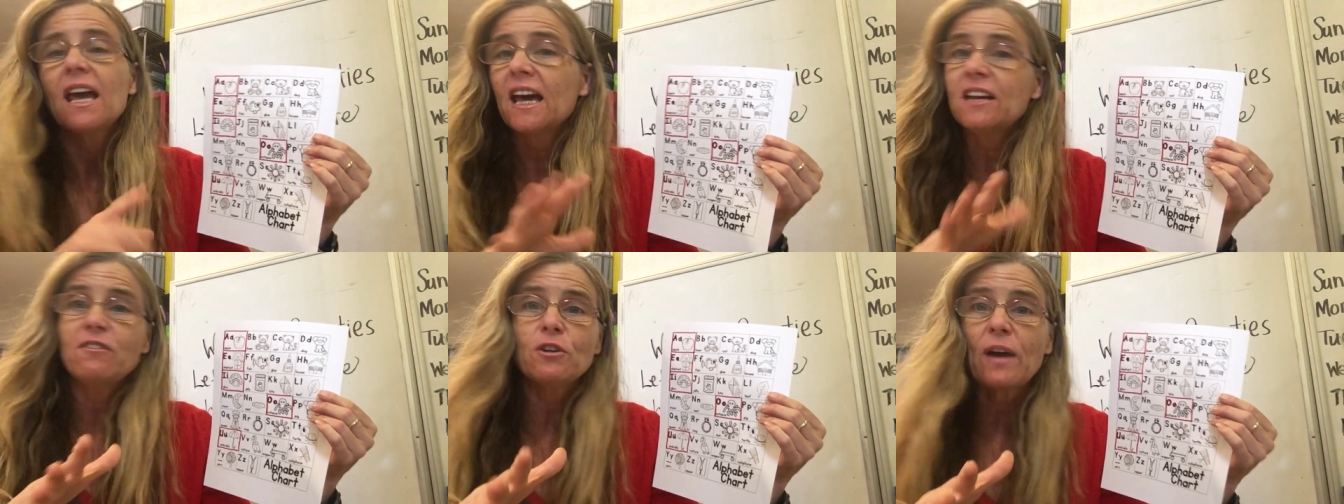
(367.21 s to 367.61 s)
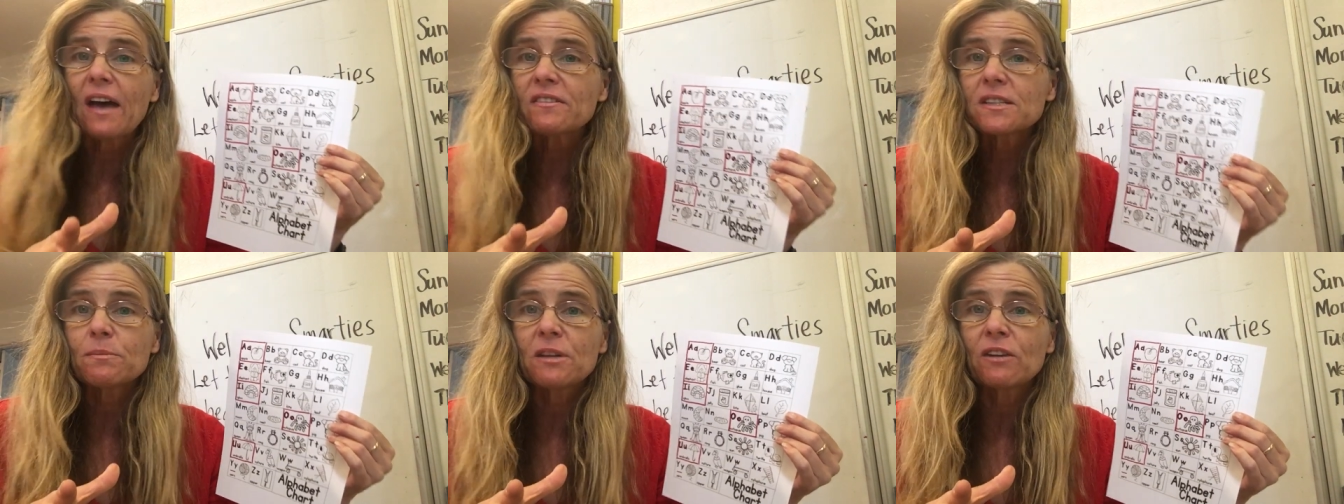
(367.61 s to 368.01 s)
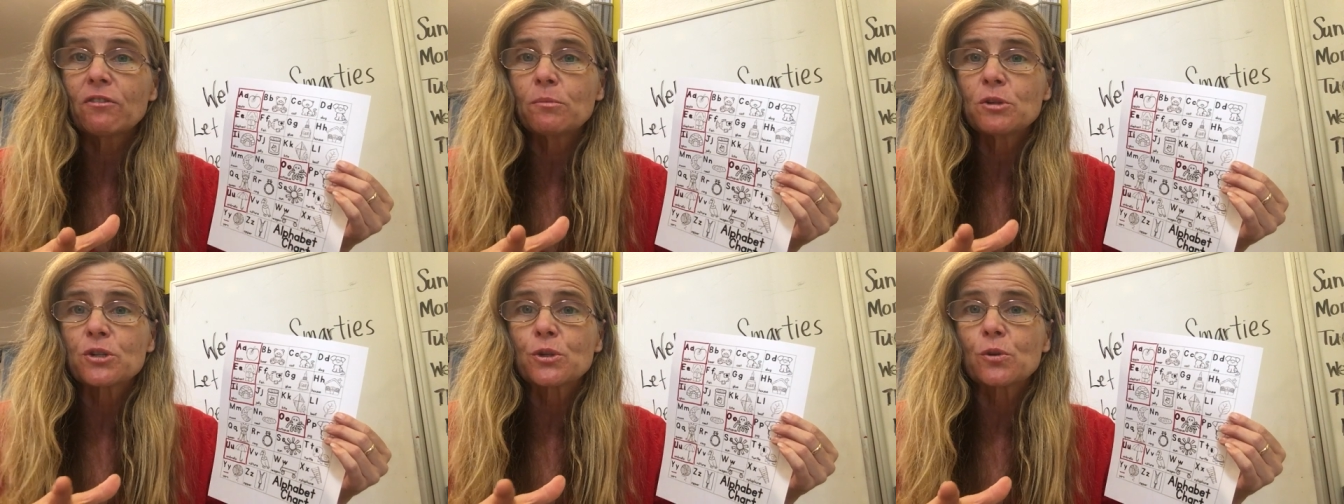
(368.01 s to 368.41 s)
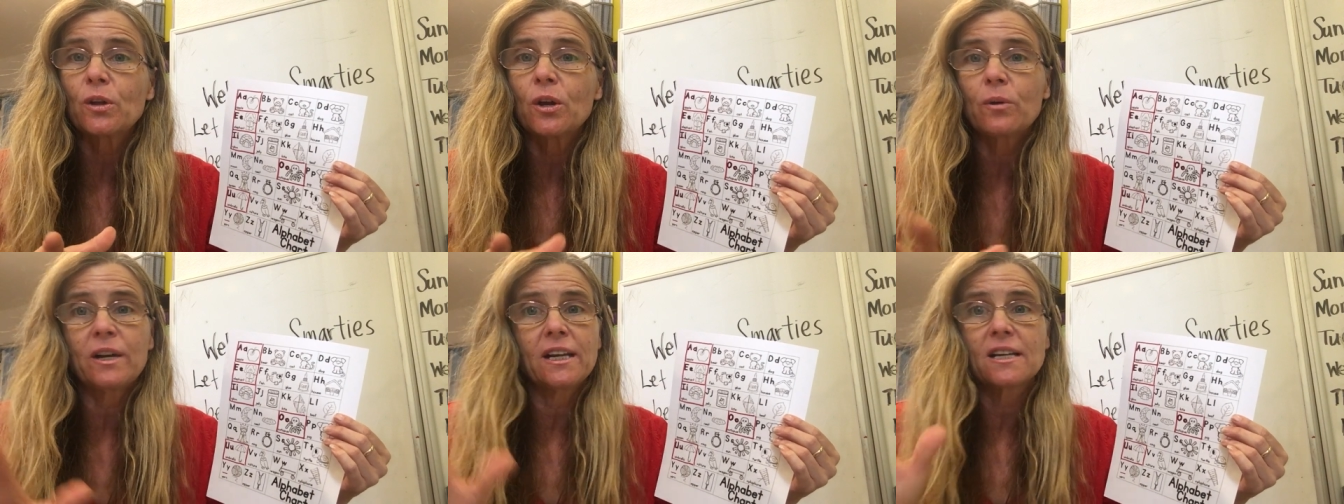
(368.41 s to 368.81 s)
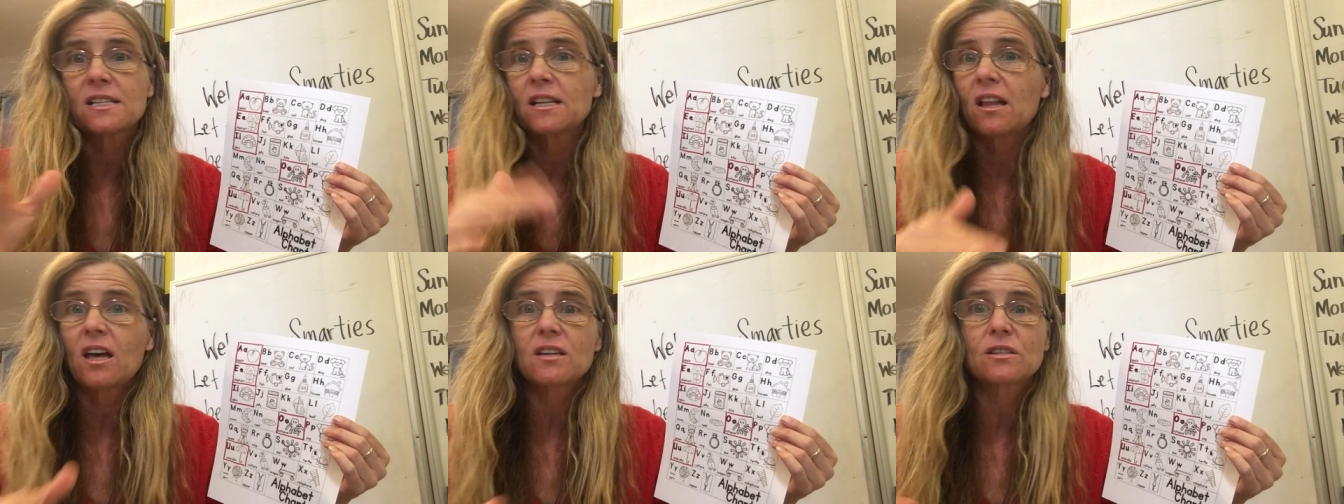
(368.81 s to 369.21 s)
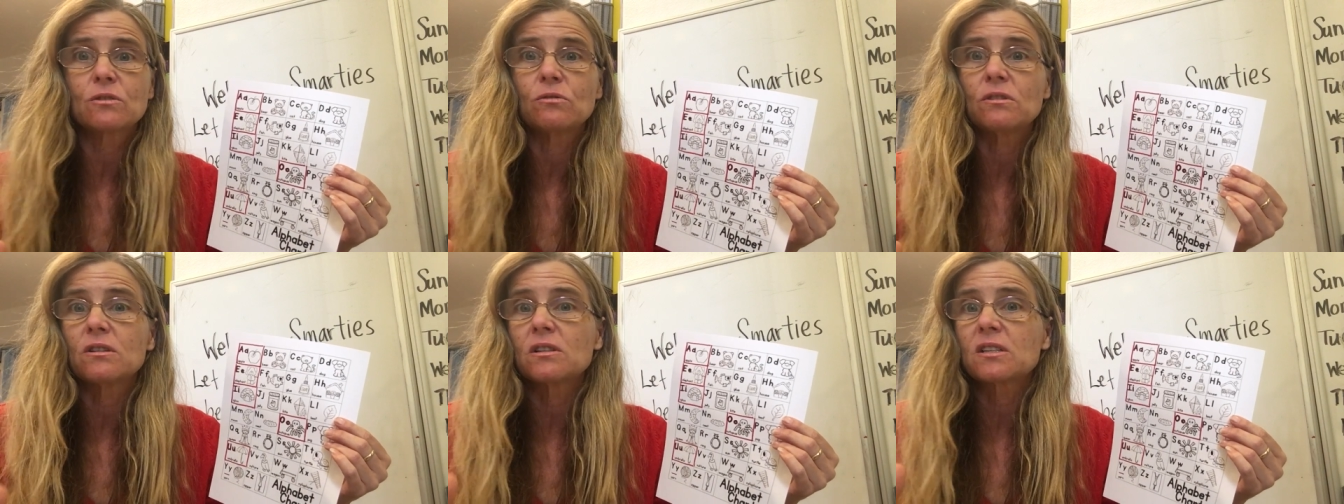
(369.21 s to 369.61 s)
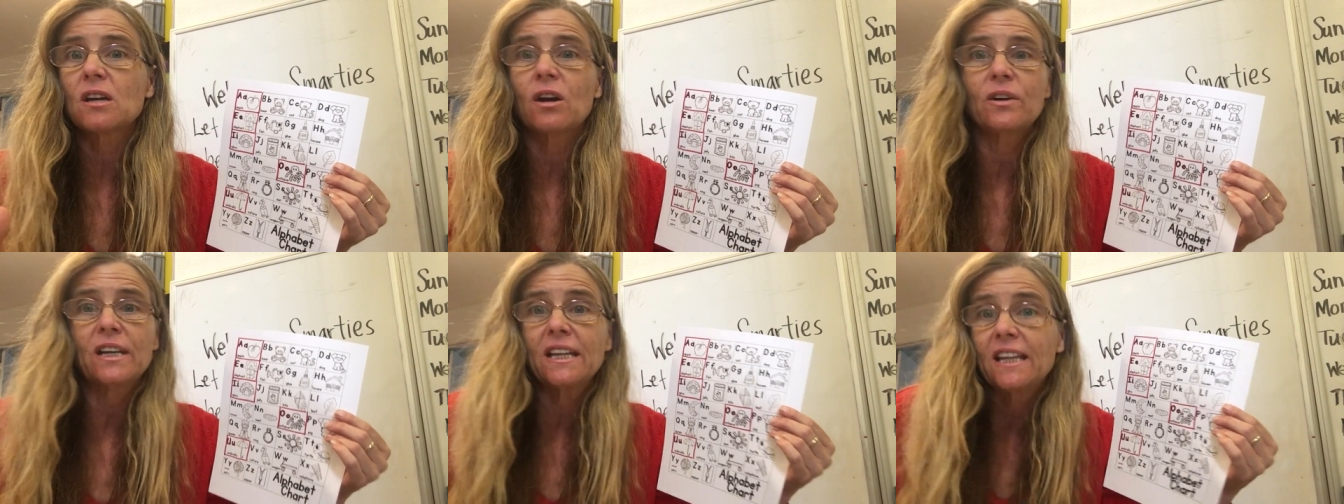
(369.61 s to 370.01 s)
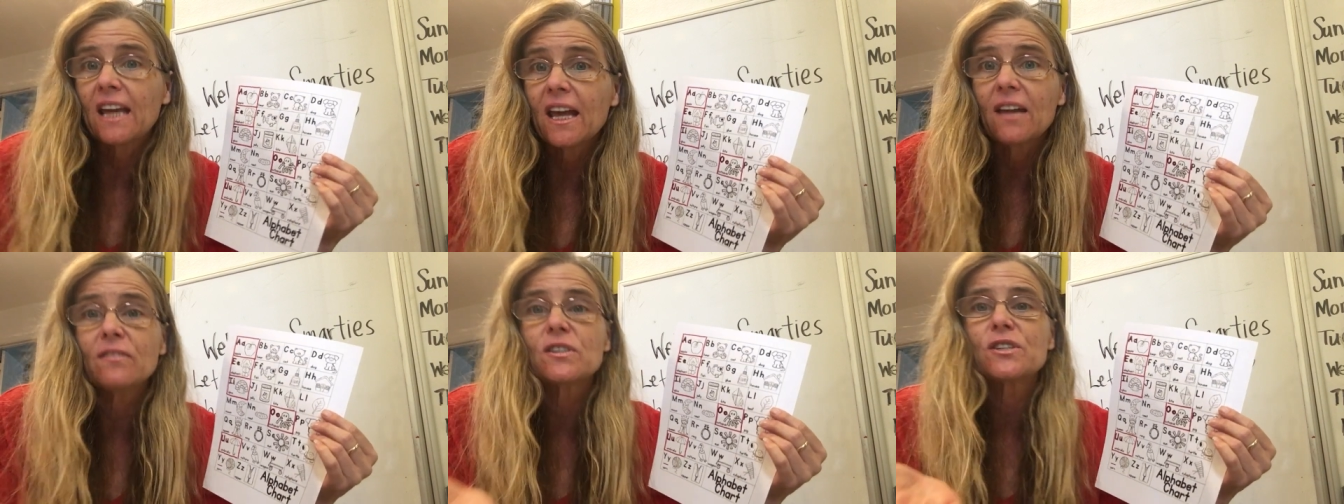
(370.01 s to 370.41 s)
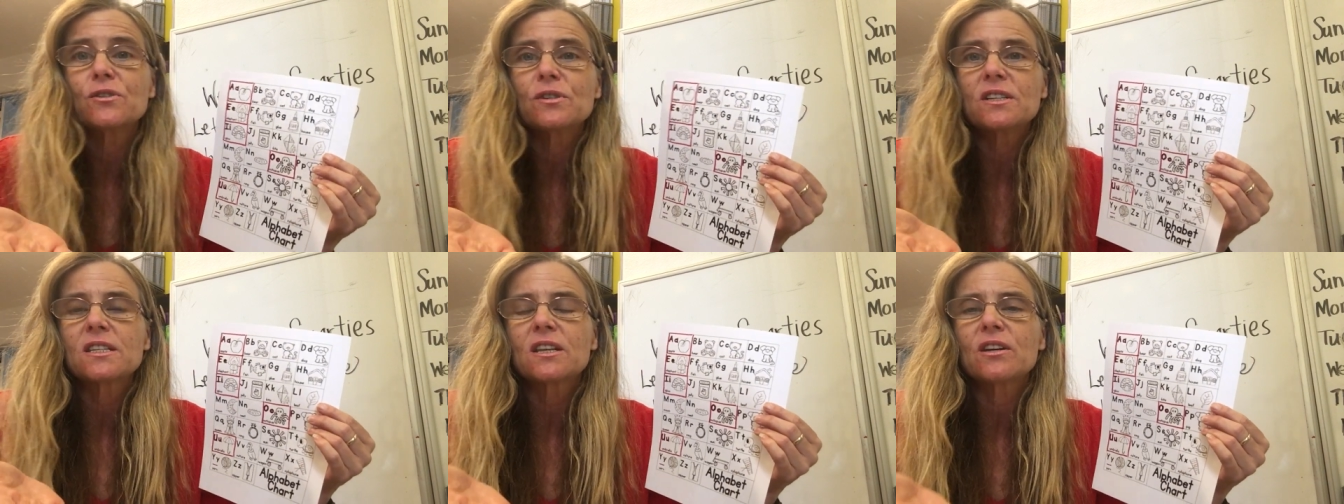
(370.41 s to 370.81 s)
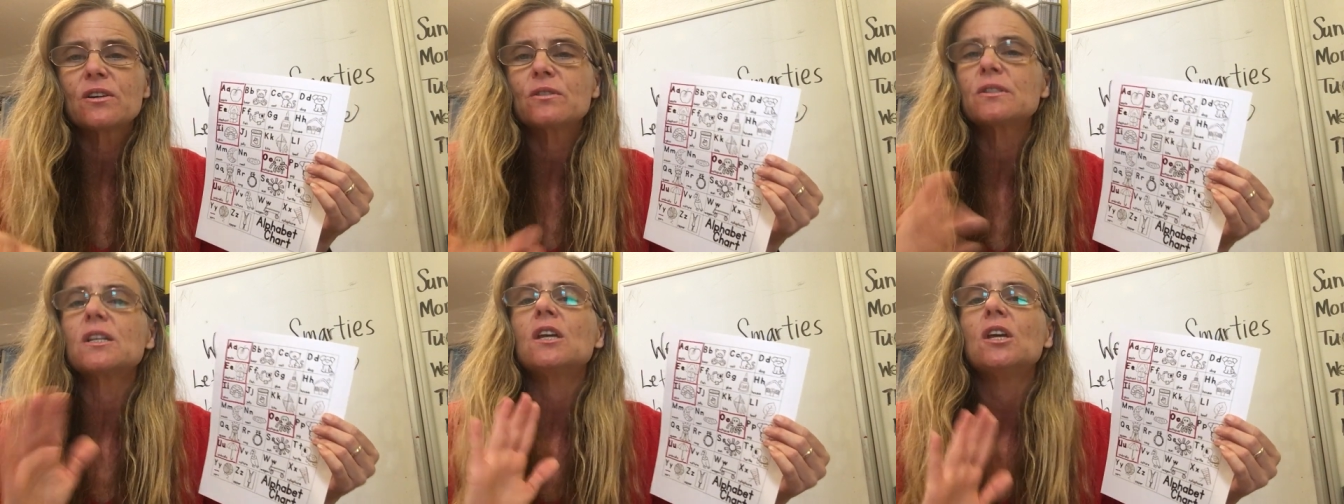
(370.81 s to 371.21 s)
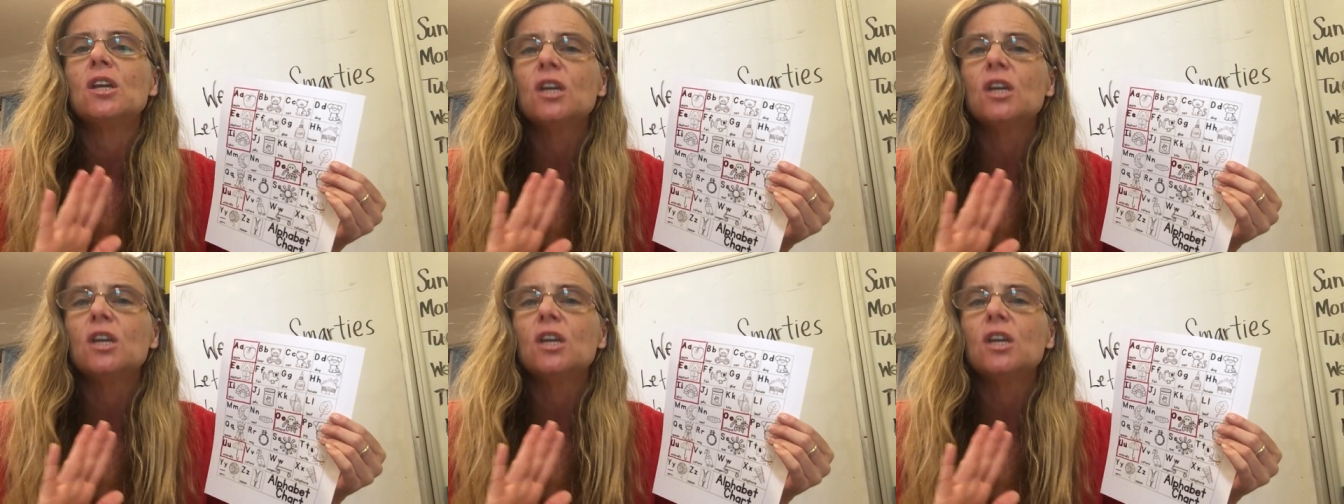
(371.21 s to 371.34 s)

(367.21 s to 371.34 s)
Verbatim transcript: And if you have something from your school already, because a lot of schools already gave students those,